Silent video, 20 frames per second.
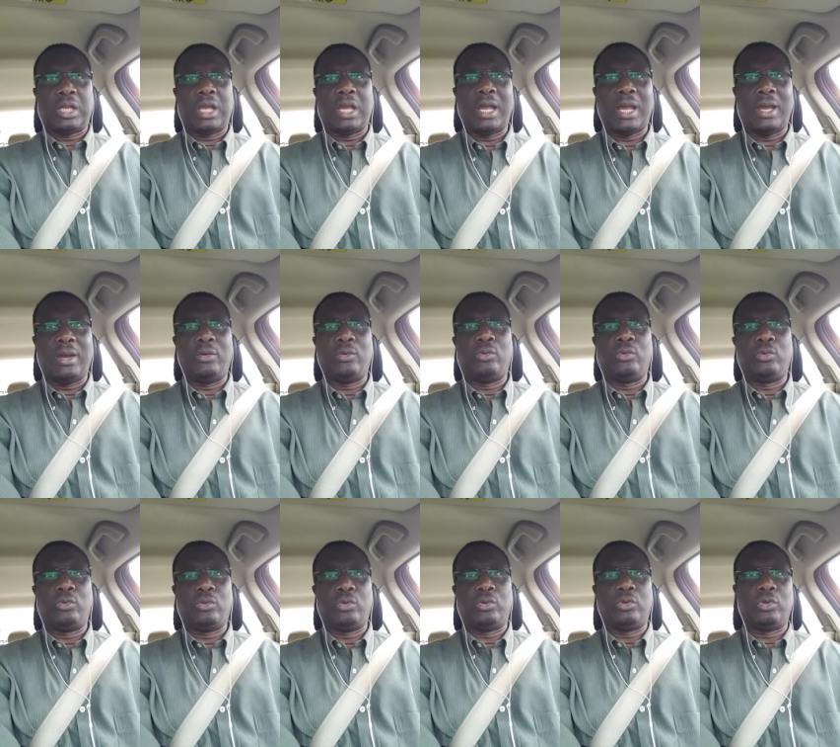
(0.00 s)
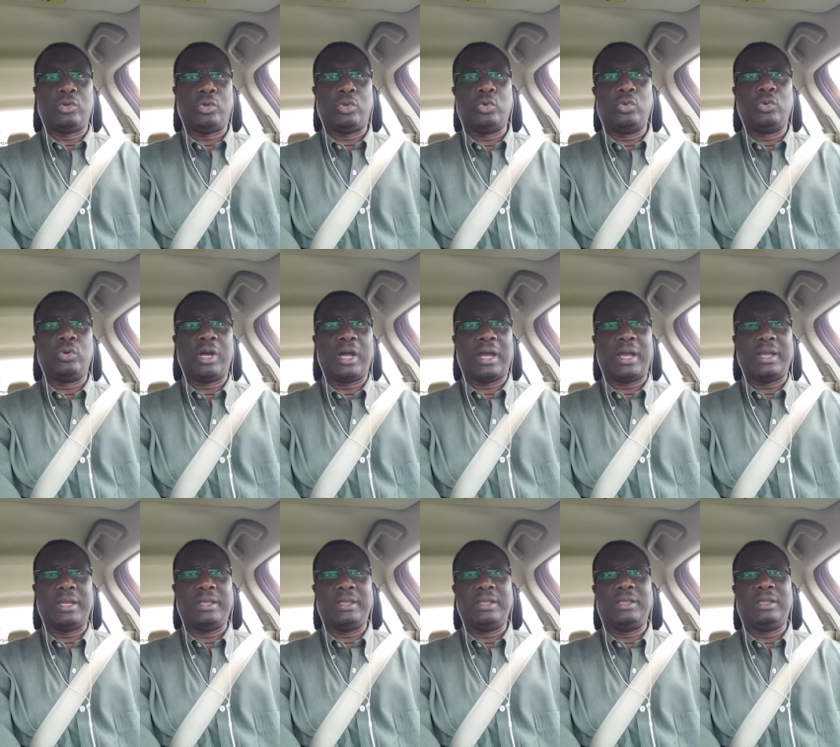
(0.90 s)
how do
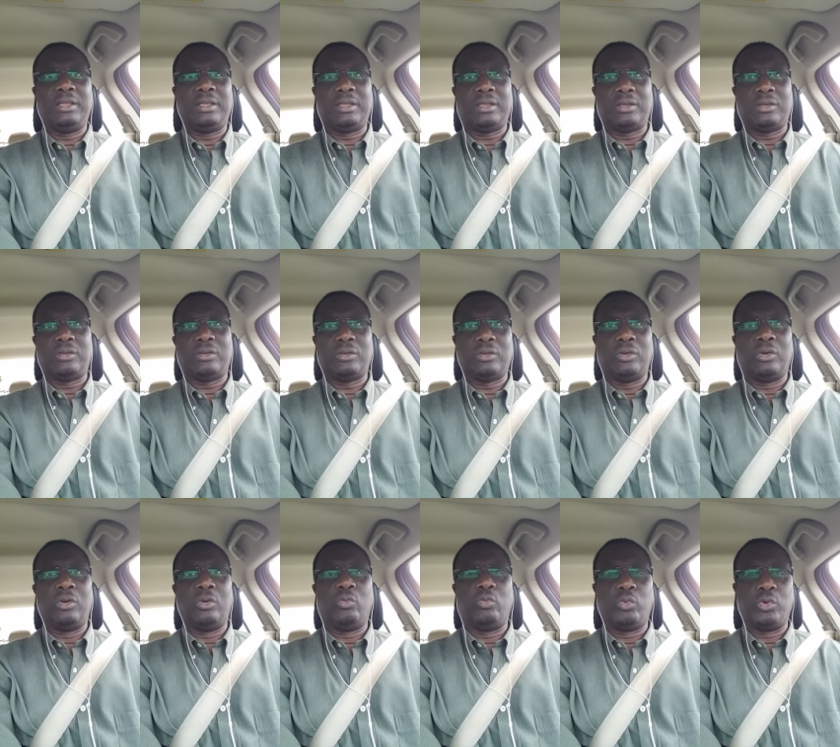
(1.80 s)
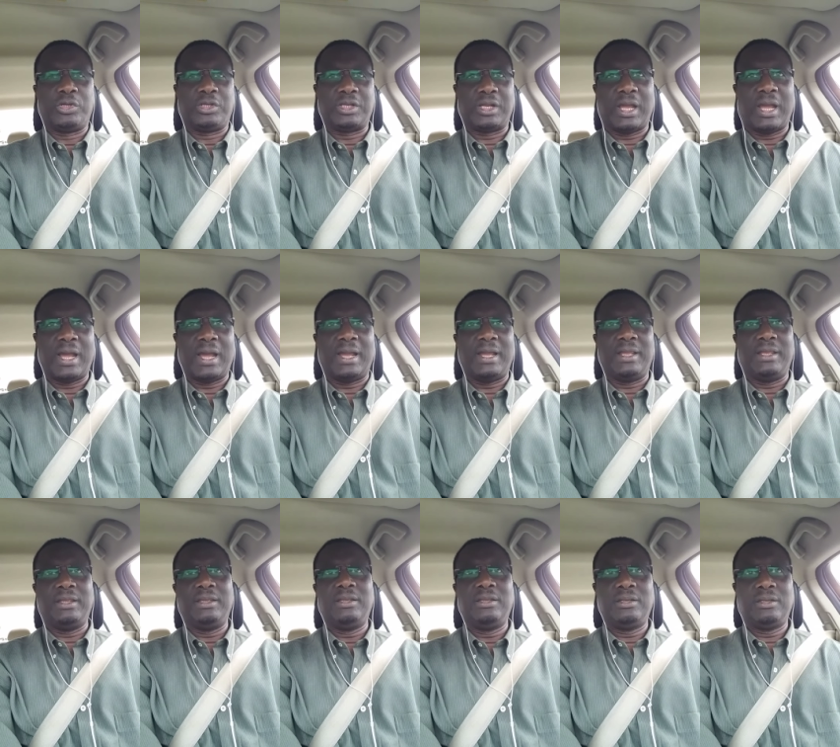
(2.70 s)
I or would
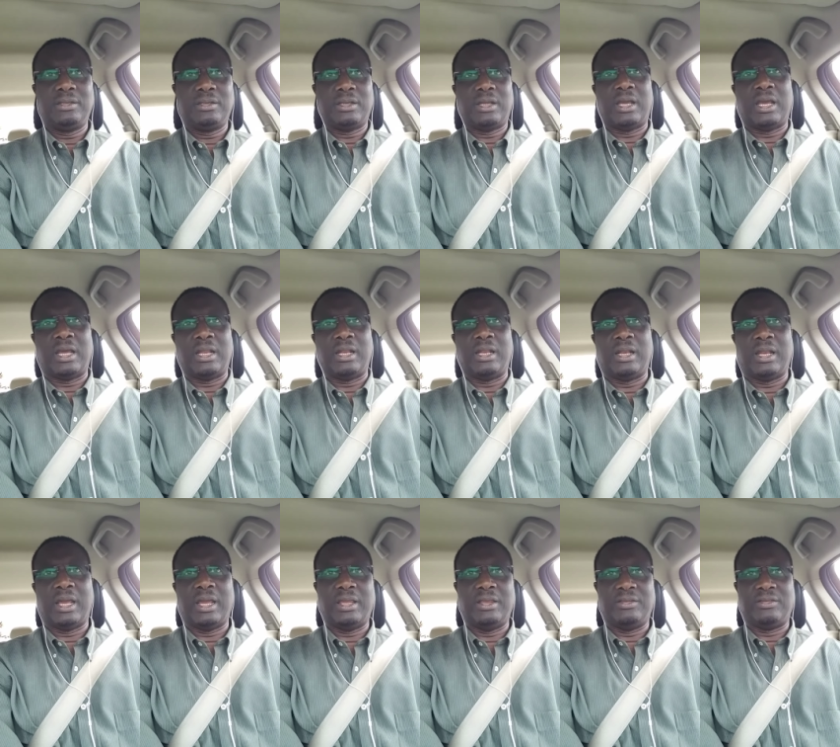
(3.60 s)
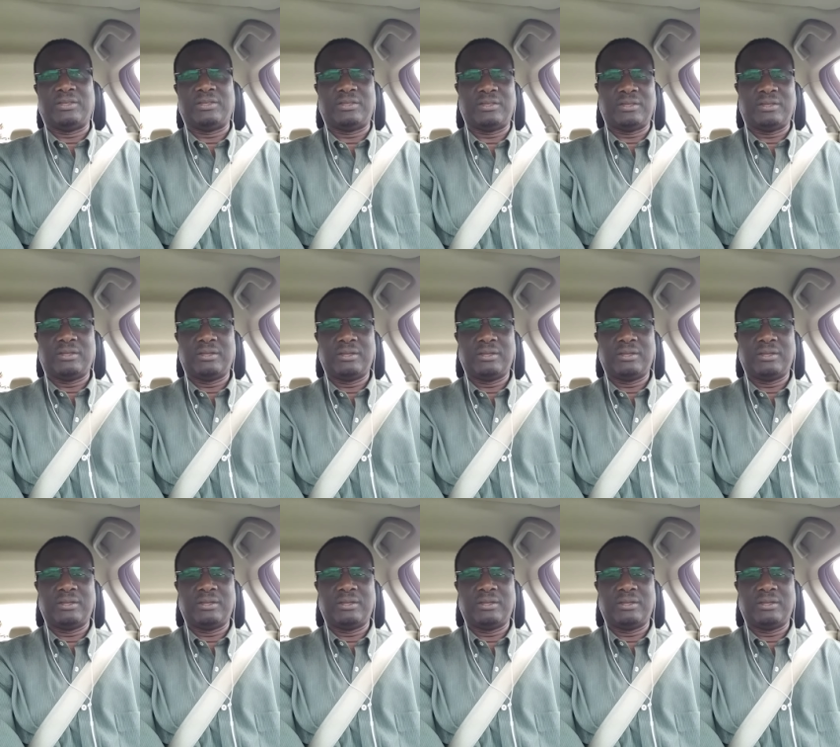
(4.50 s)
I analyze